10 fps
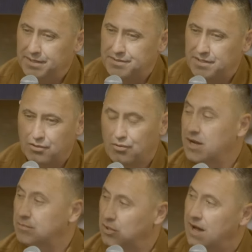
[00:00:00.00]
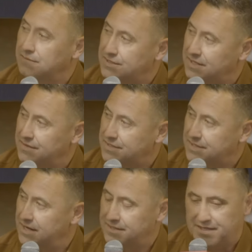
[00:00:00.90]
is incredible, obviously, in the
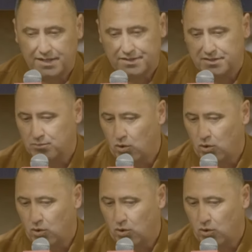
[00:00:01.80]
state of Texas.